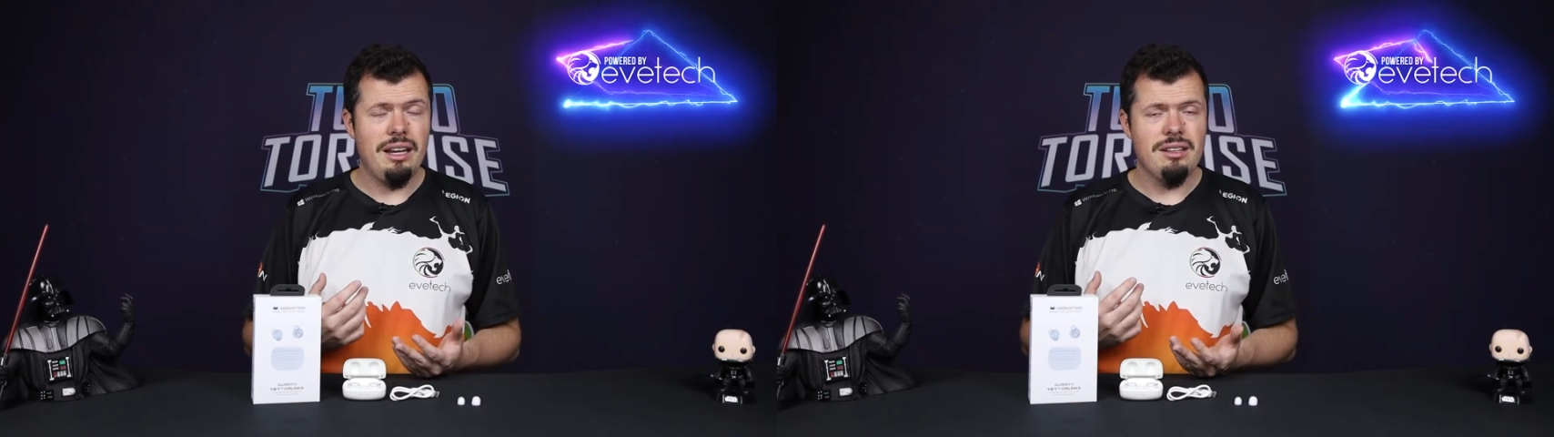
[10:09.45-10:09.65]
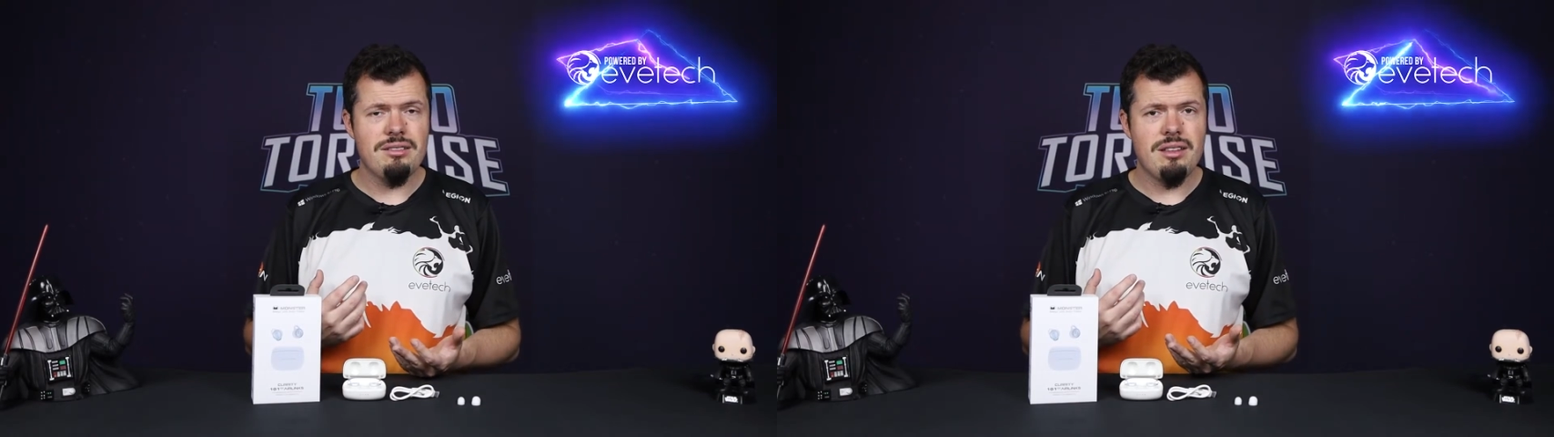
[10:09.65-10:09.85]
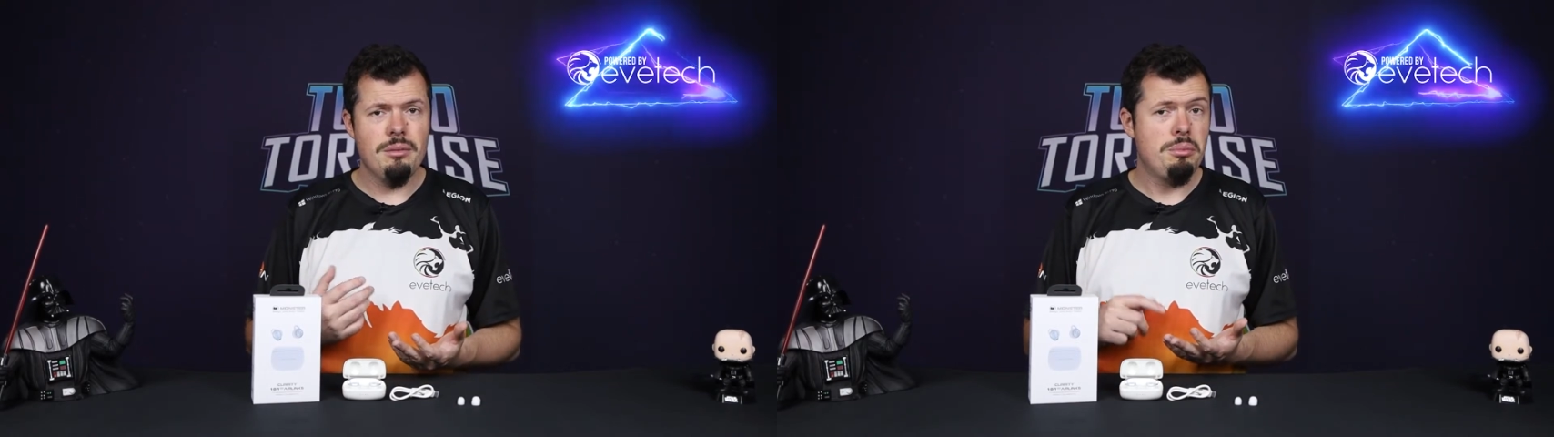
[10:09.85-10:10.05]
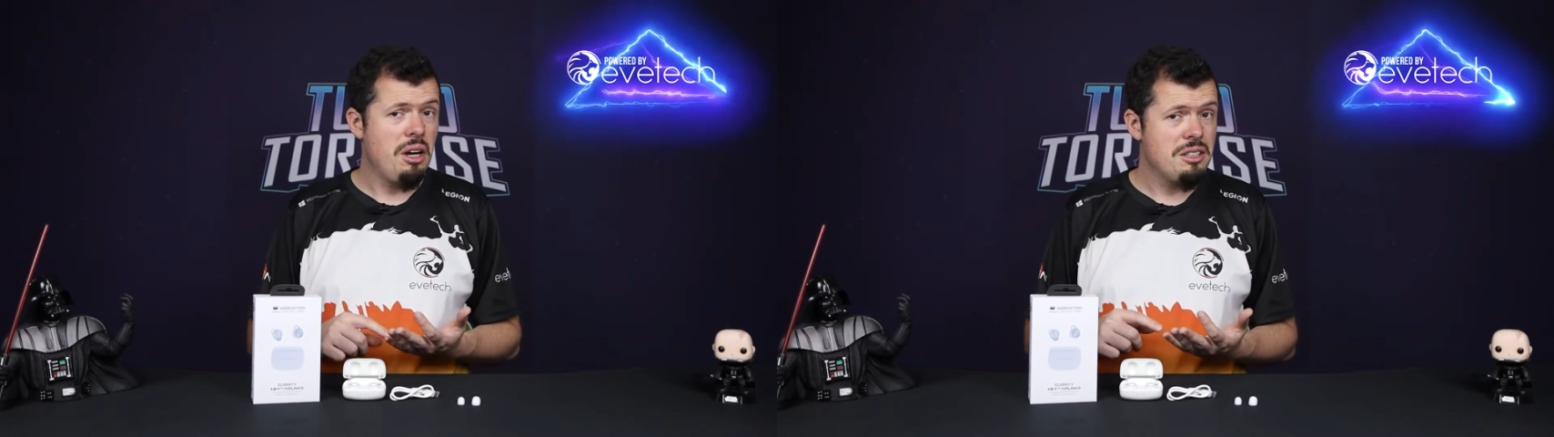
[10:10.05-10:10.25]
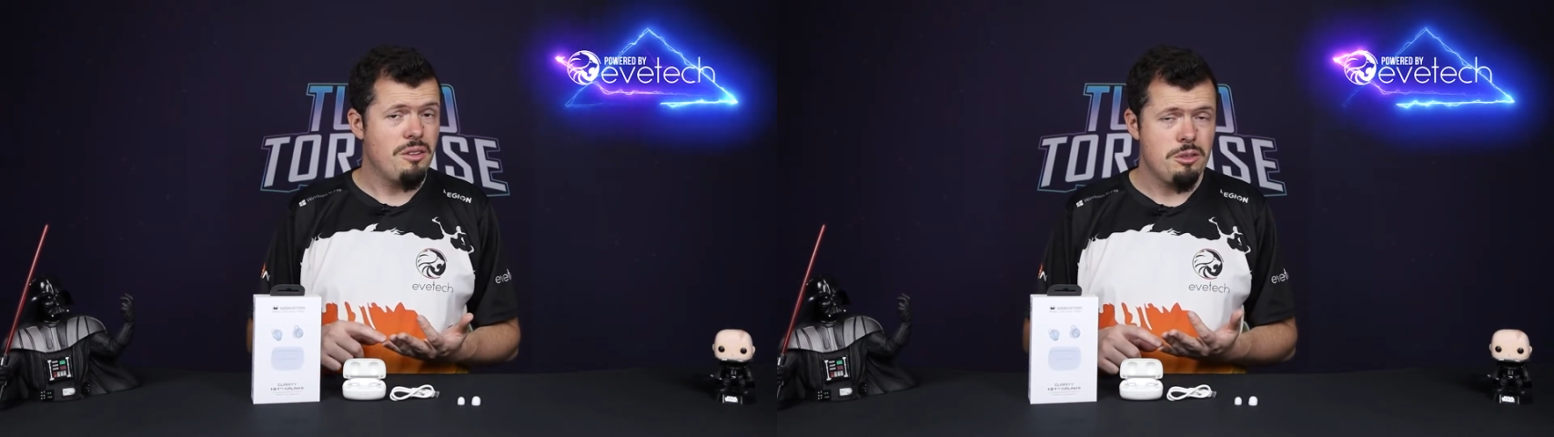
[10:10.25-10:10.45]
is the
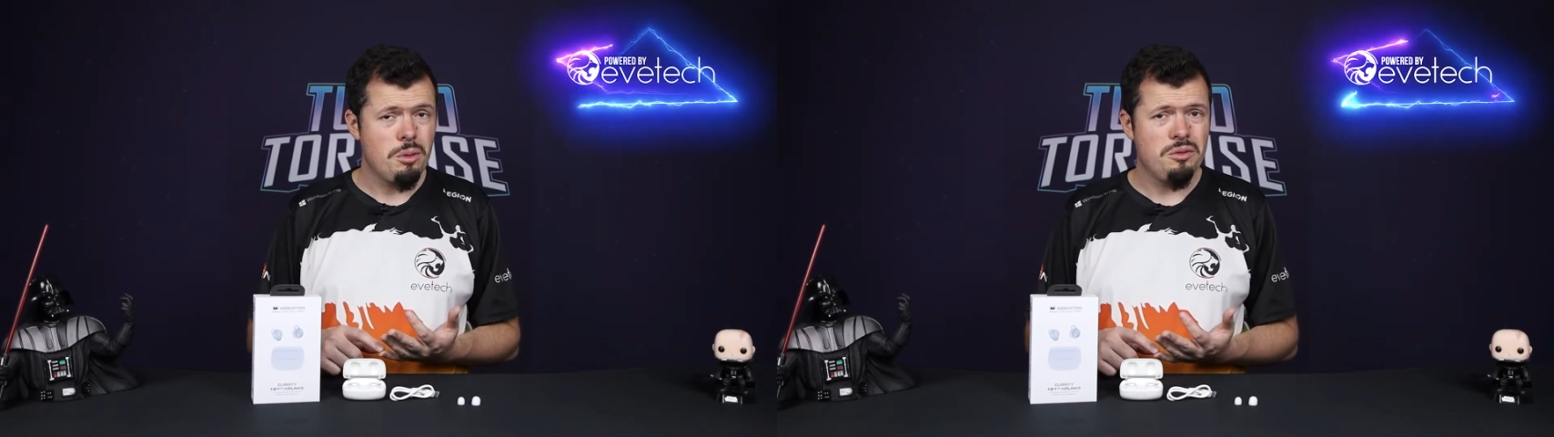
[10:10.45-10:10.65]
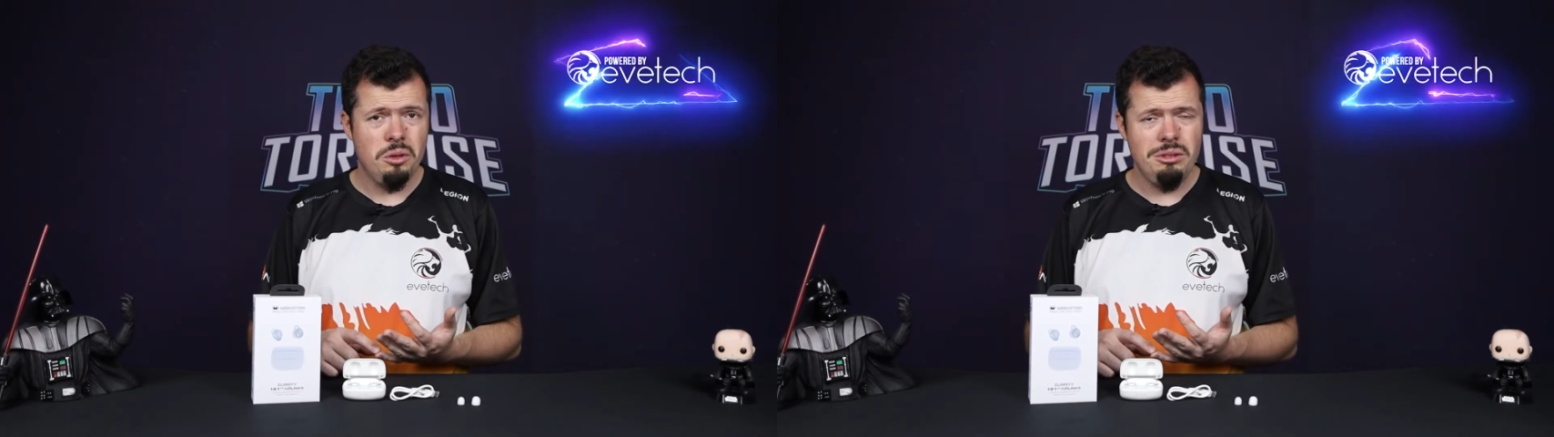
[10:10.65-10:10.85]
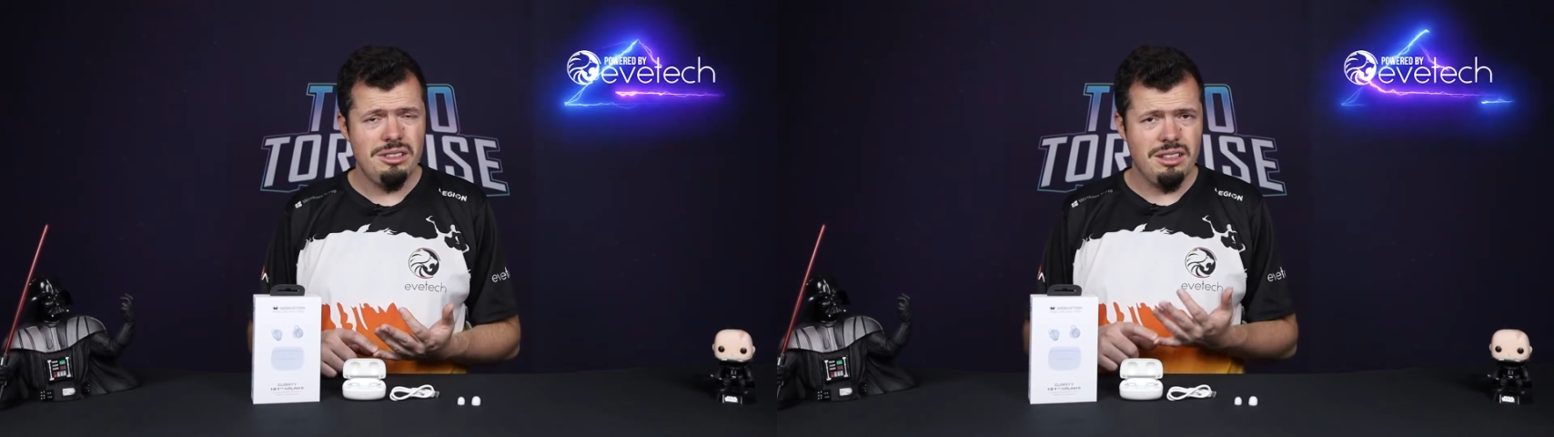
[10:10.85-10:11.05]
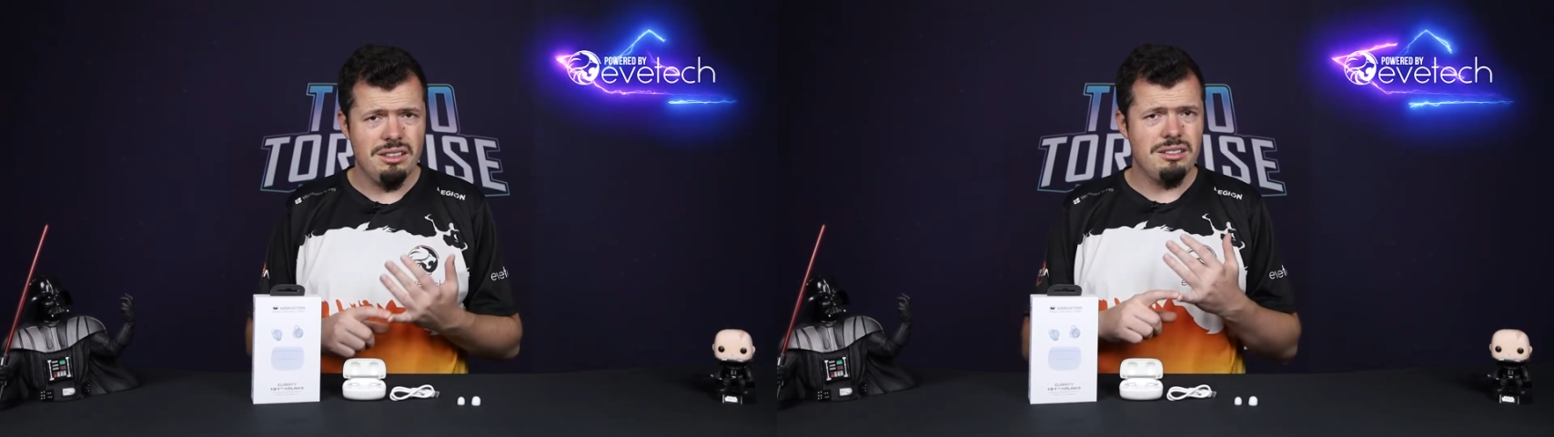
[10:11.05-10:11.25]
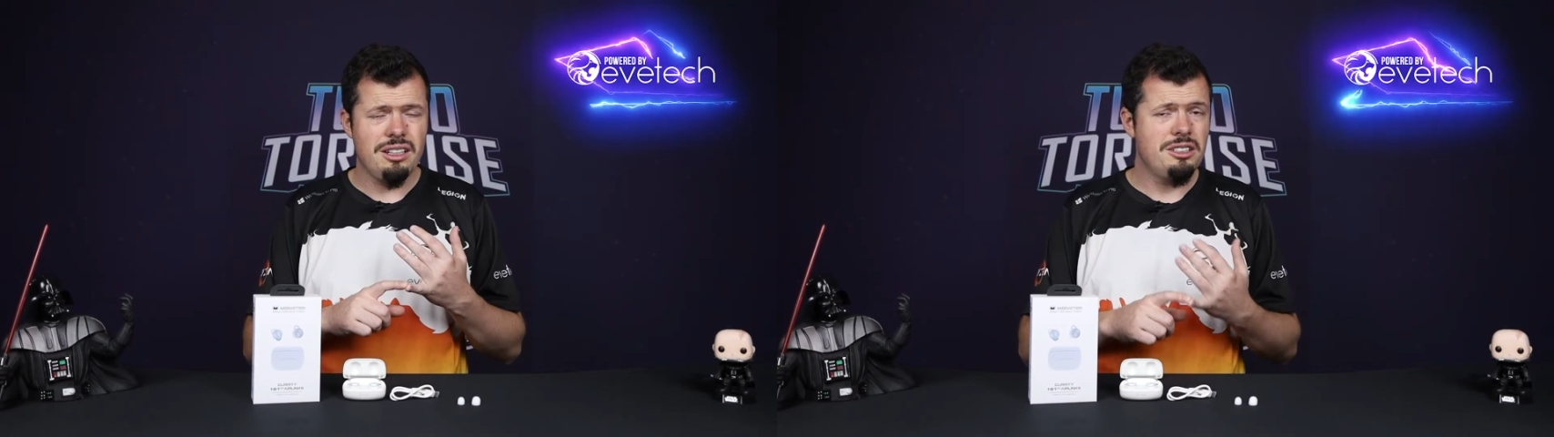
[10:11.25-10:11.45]
price versus performance
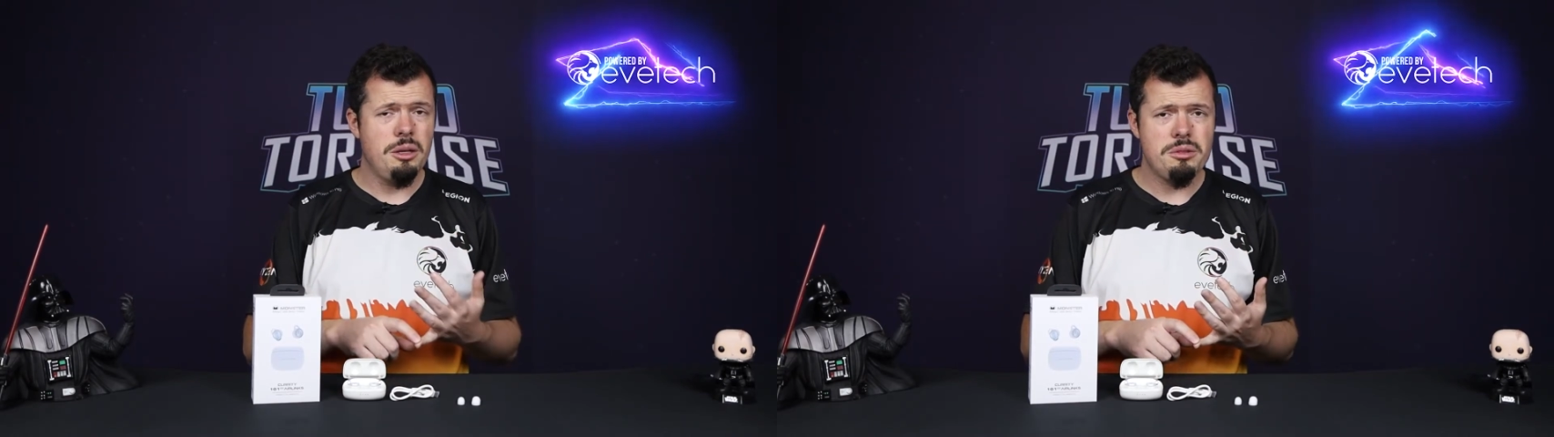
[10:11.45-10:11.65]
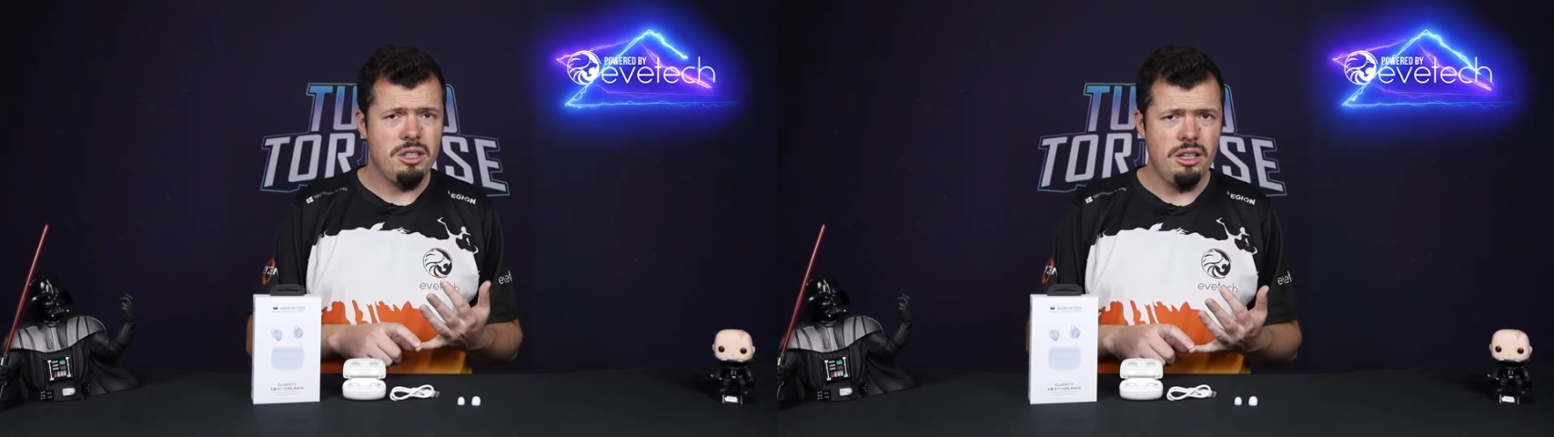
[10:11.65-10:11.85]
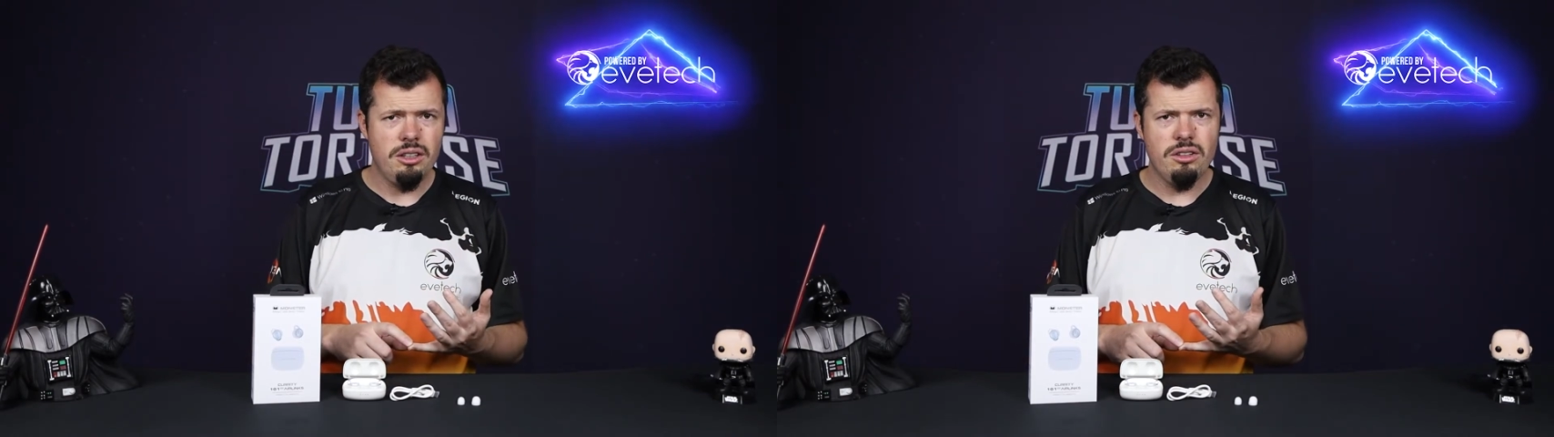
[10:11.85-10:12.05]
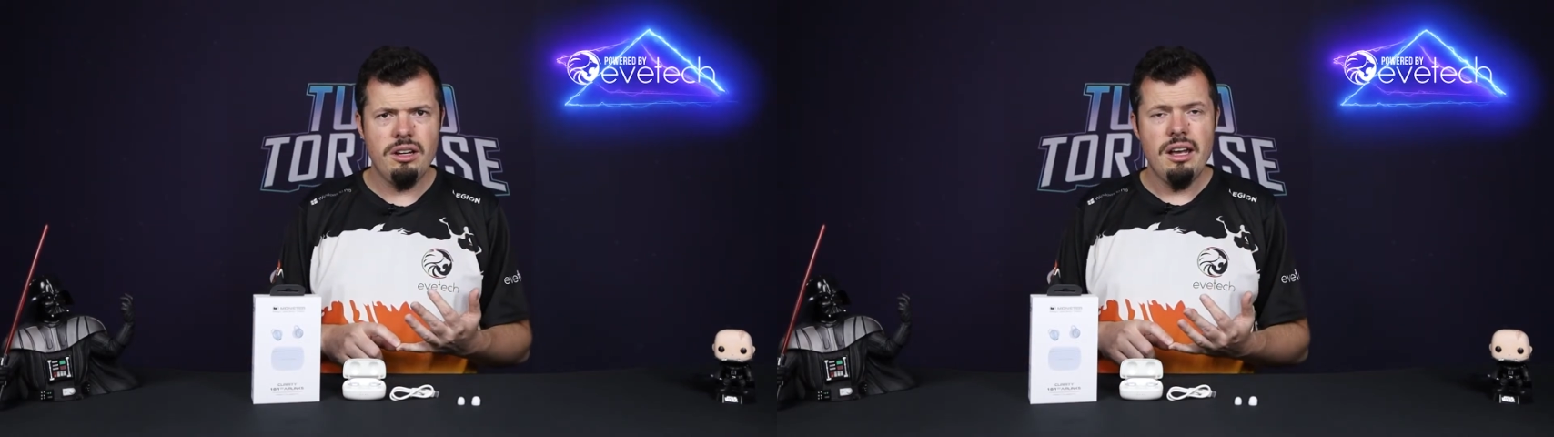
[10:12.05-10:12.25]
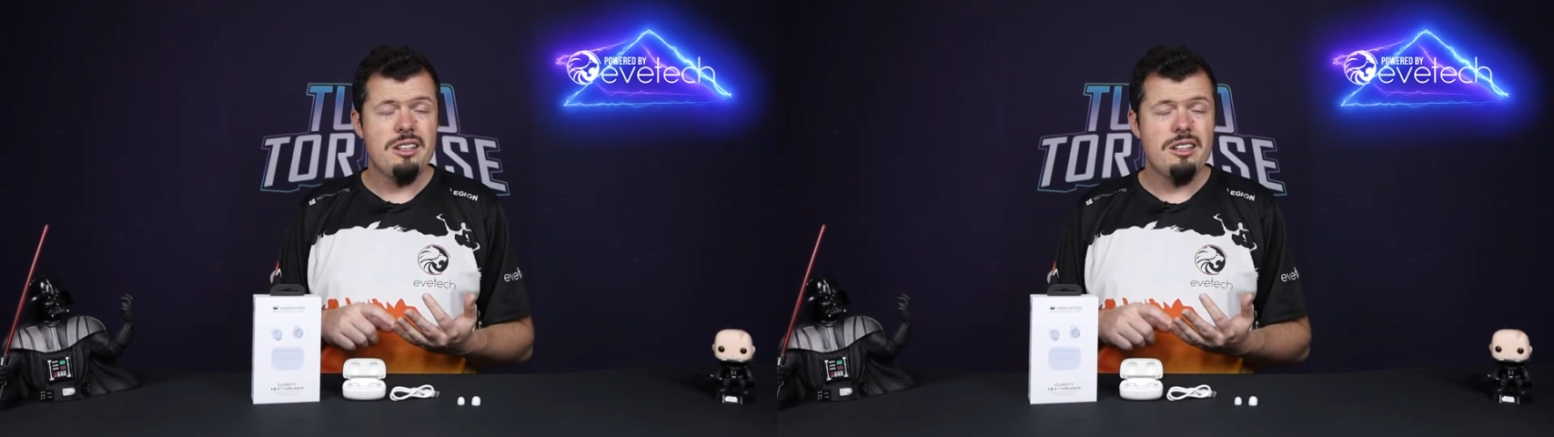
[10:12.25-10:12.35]
is exceptionally good,